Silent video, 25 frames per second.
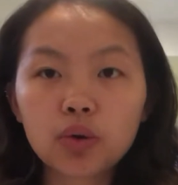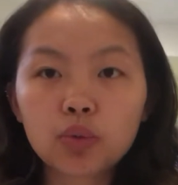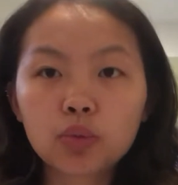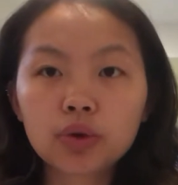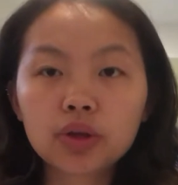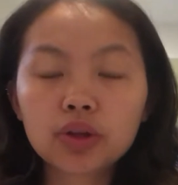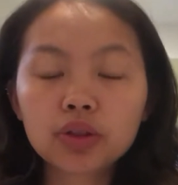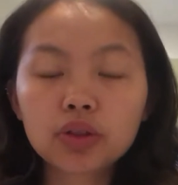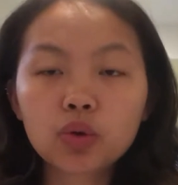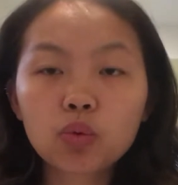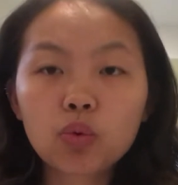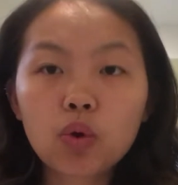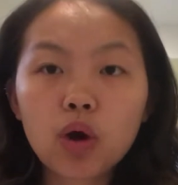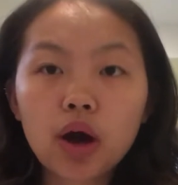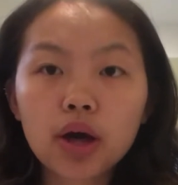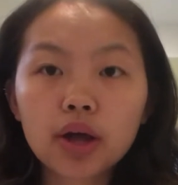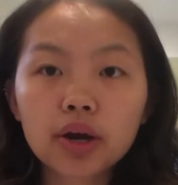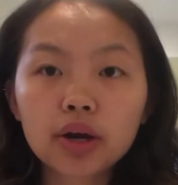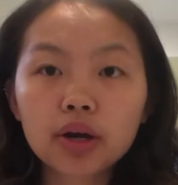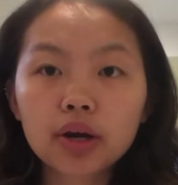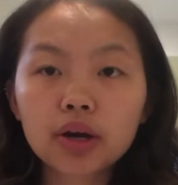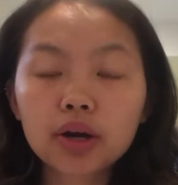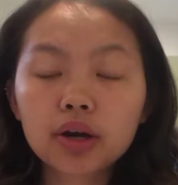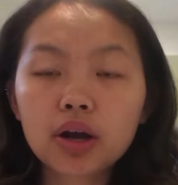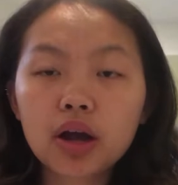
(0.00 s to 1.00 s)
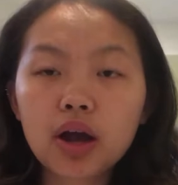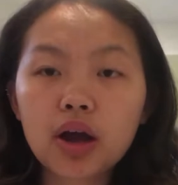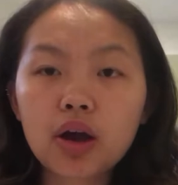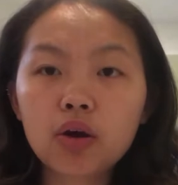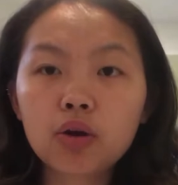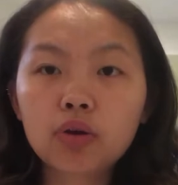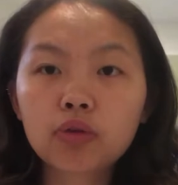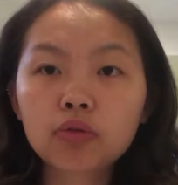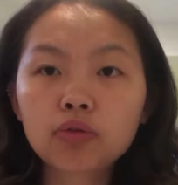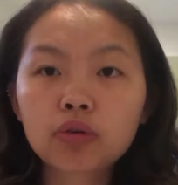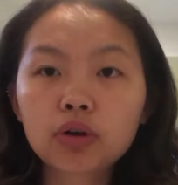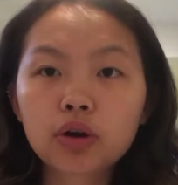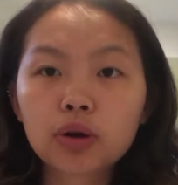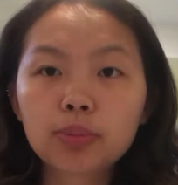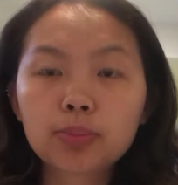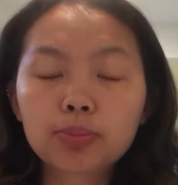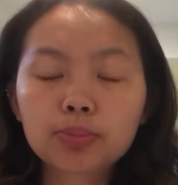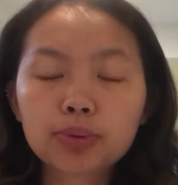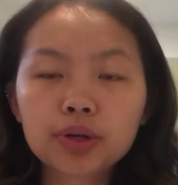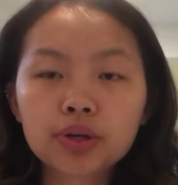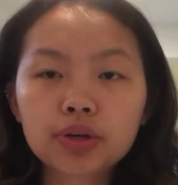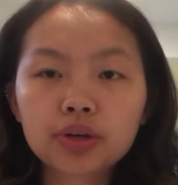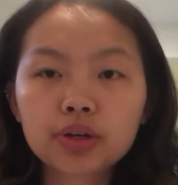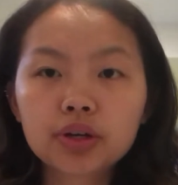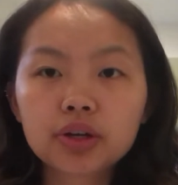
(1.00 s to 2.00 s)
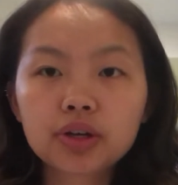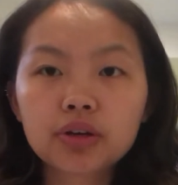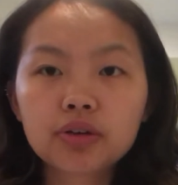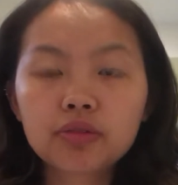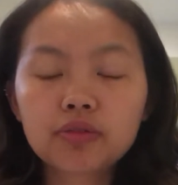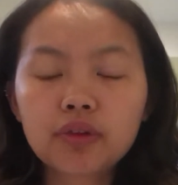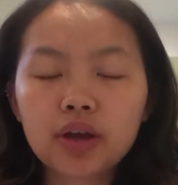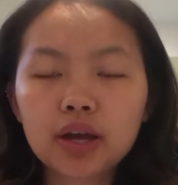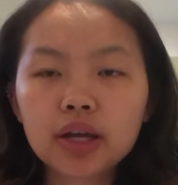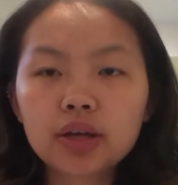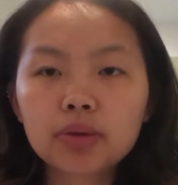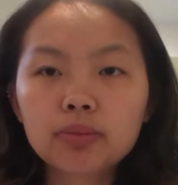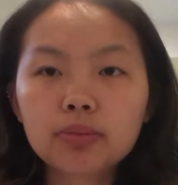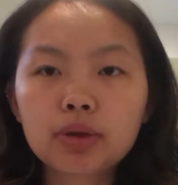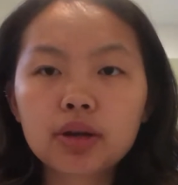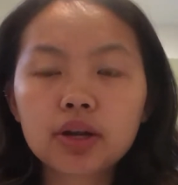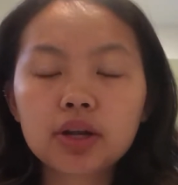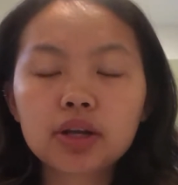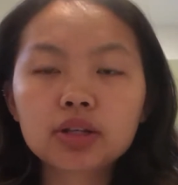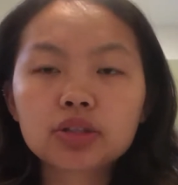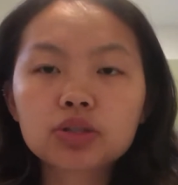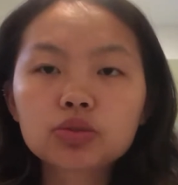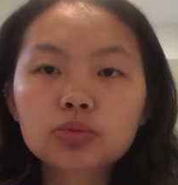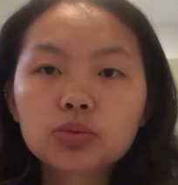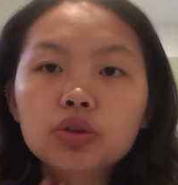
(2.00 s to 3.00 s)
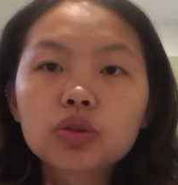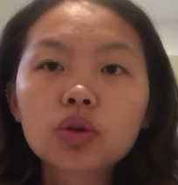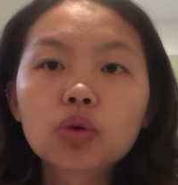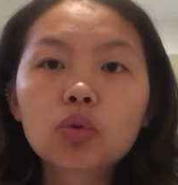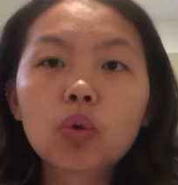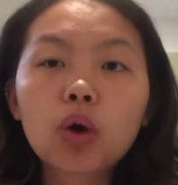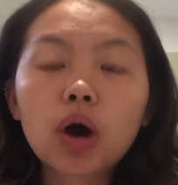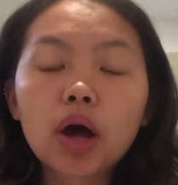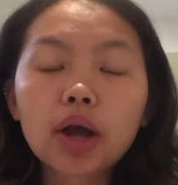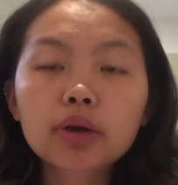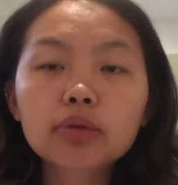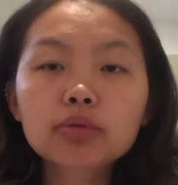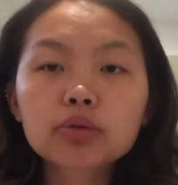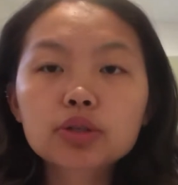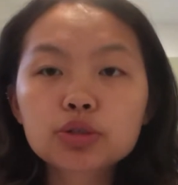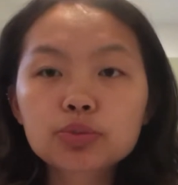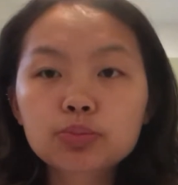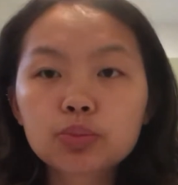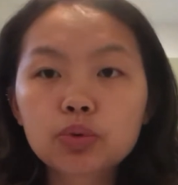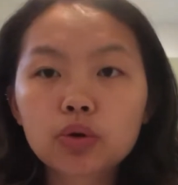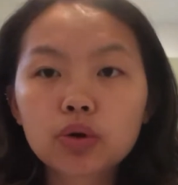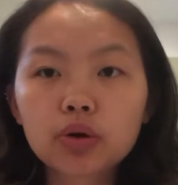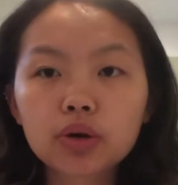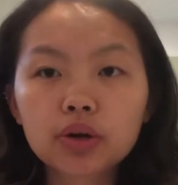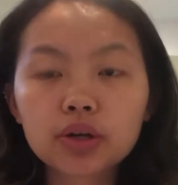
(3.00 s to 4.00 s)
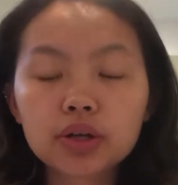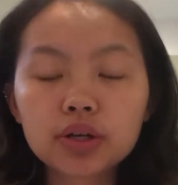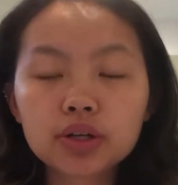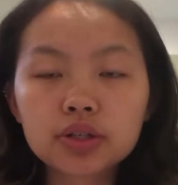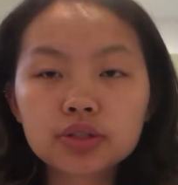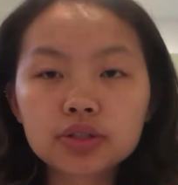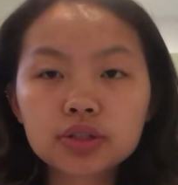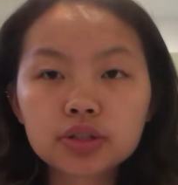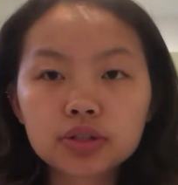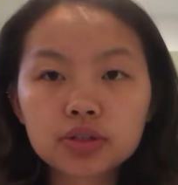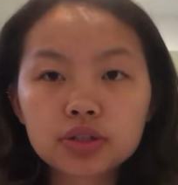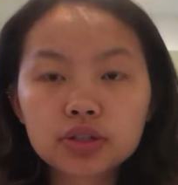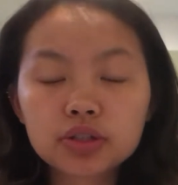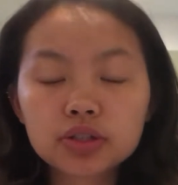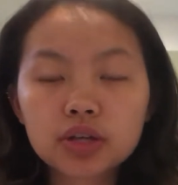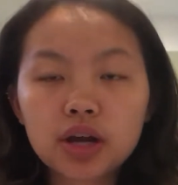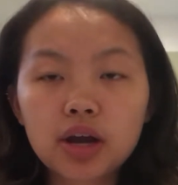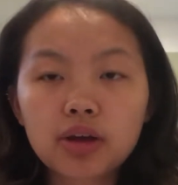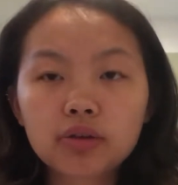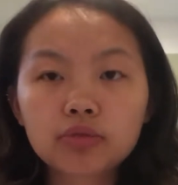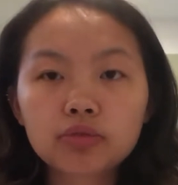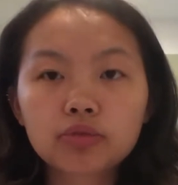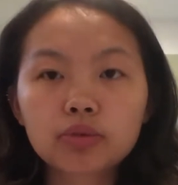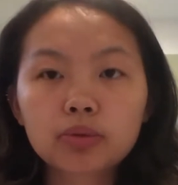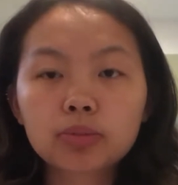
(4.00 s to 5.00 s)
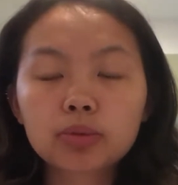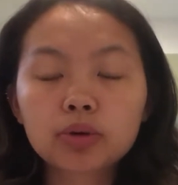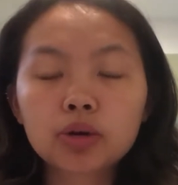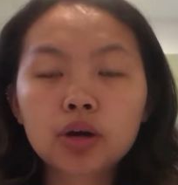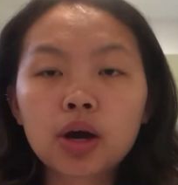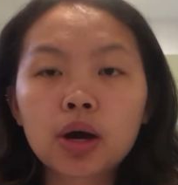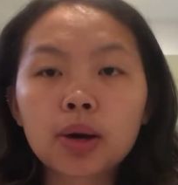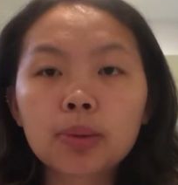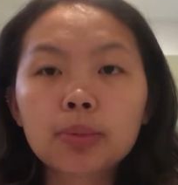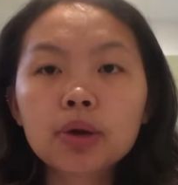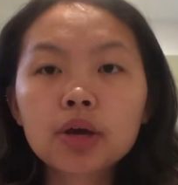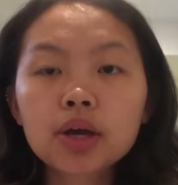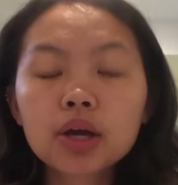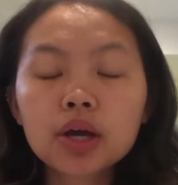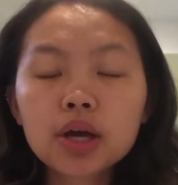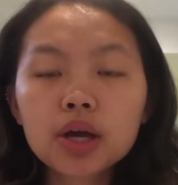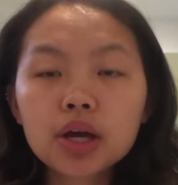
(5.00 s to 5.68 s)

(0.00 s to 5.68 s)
when the water, over a period of 8 minutes, when the water was poured into the styrofoam cup,